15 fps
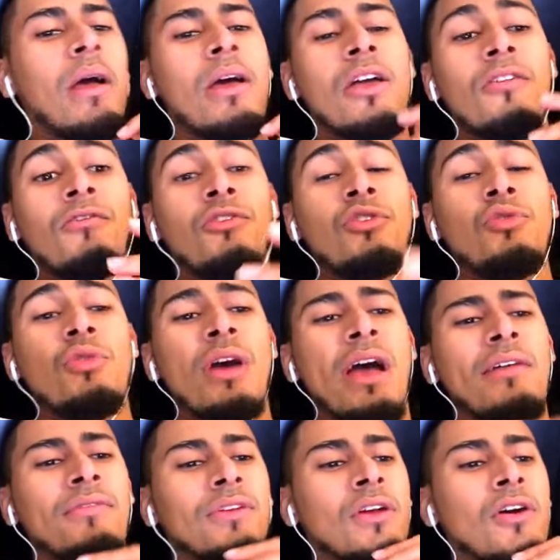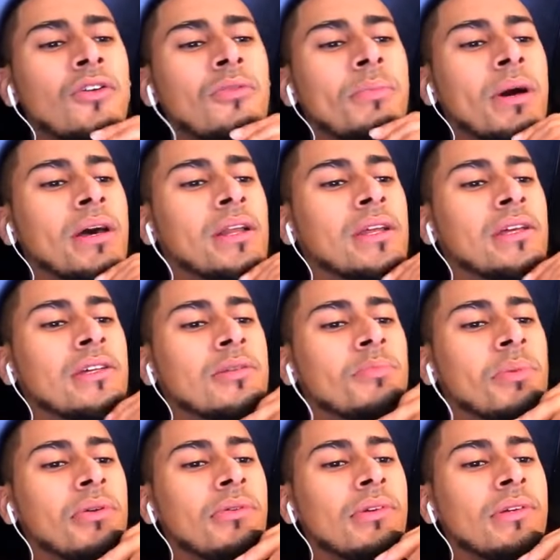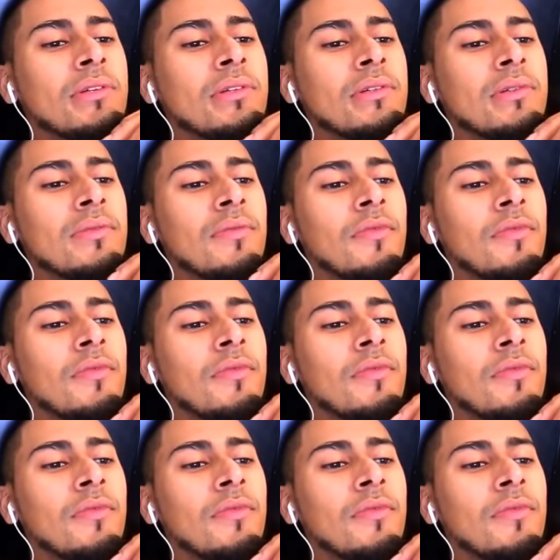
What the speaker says: if you have an outer body experience